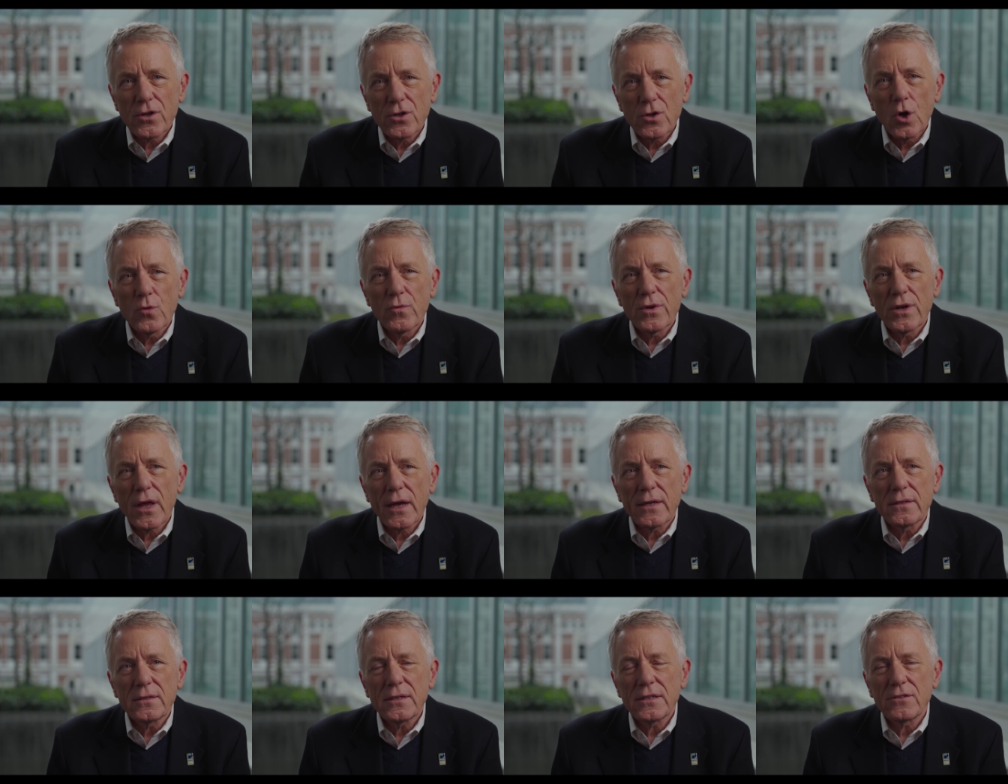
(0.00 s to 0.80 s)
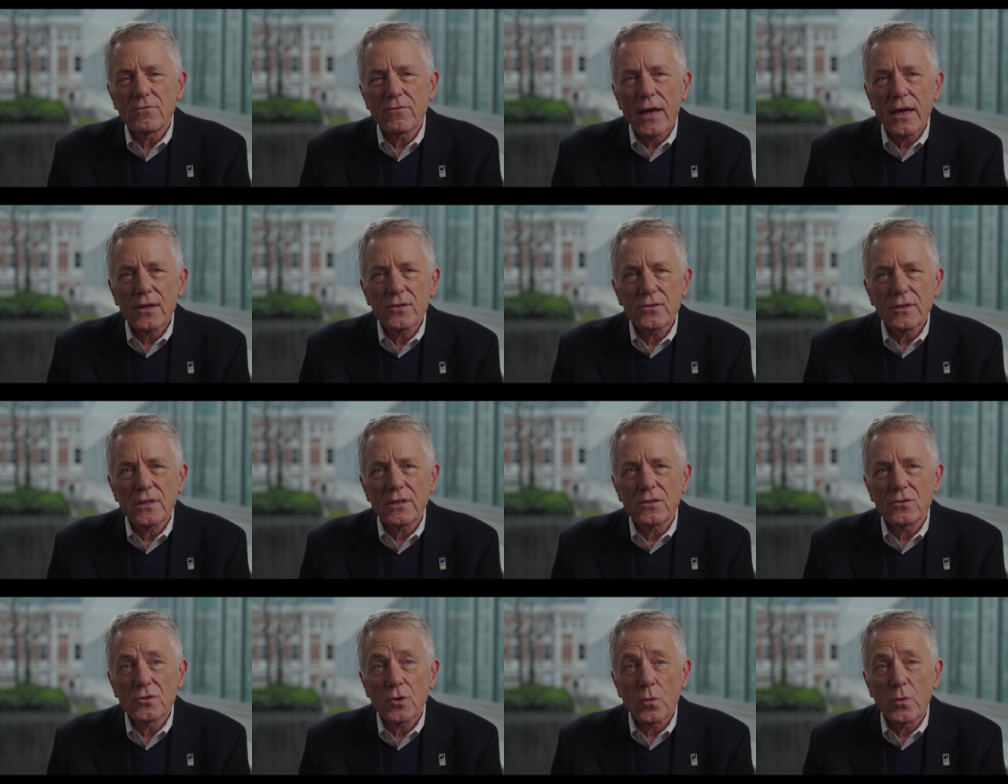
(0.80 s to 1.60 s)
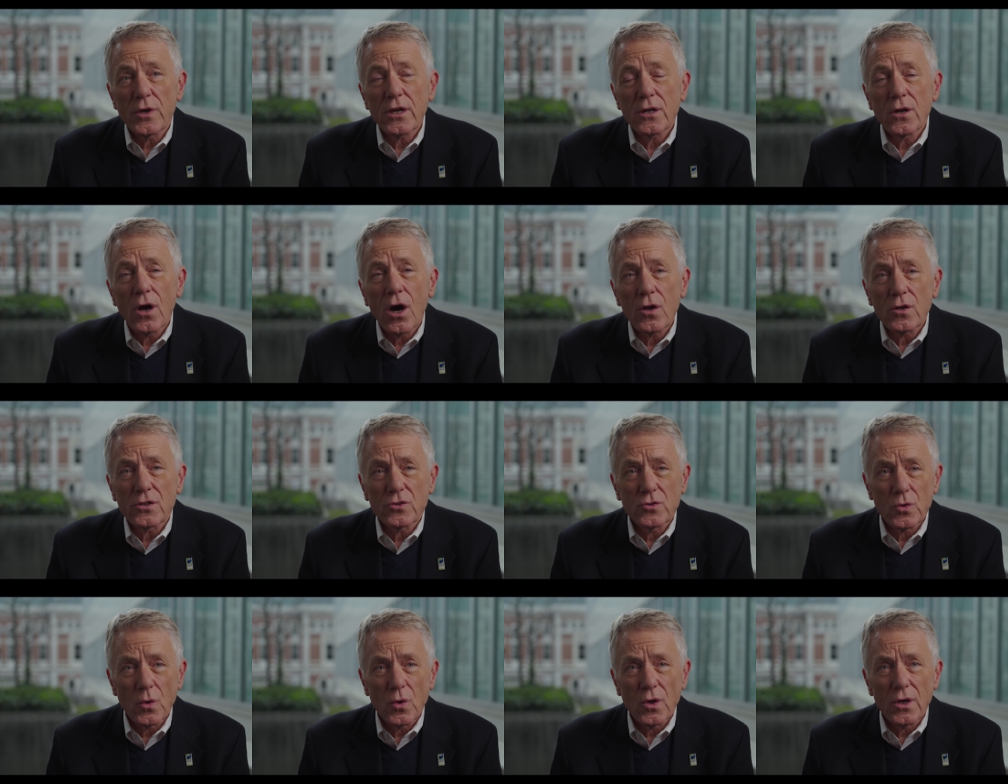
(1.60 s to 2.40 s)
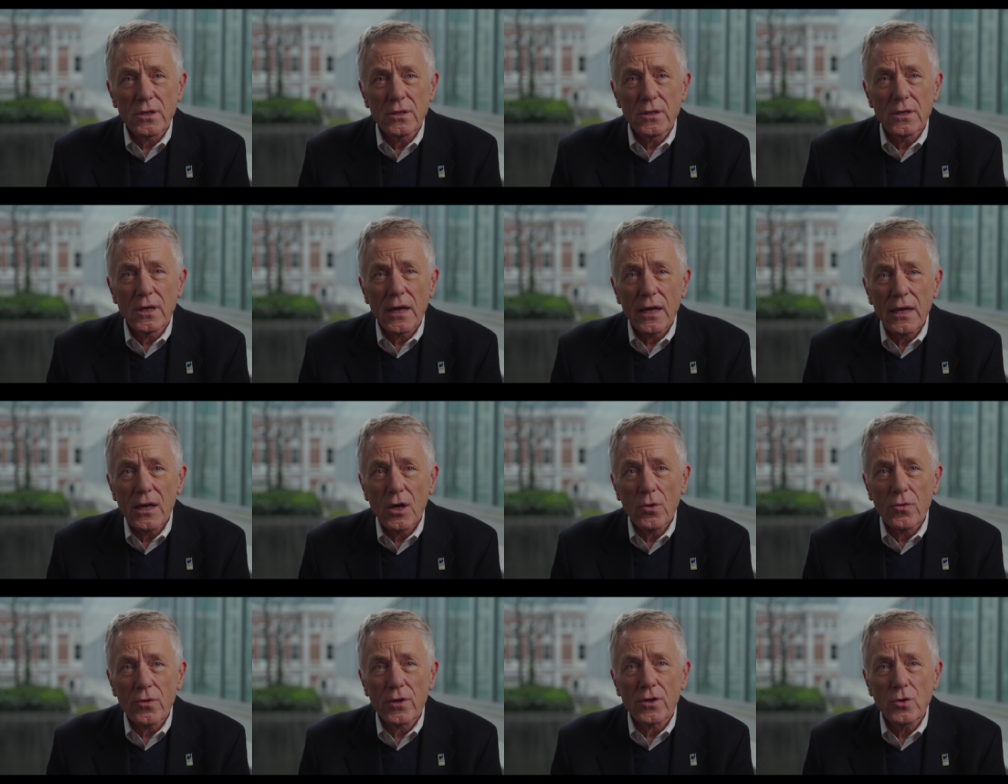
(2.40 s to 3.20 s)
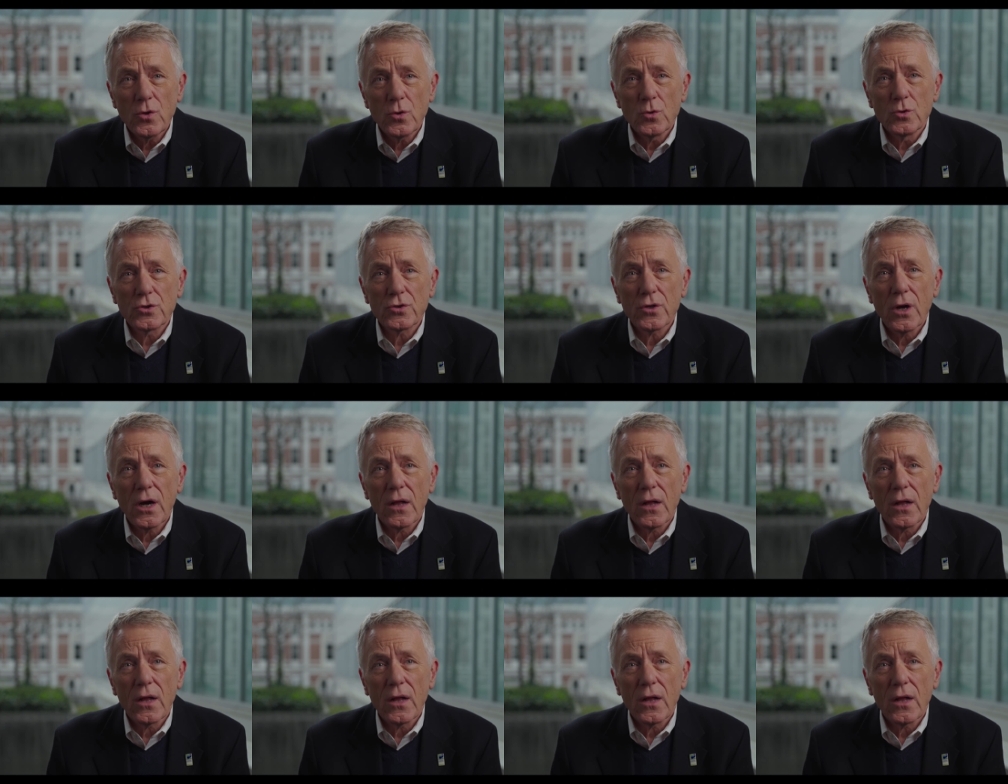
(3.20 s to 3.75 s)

the COVID 19 vaccine so we can all enjoy a healthy Hoosier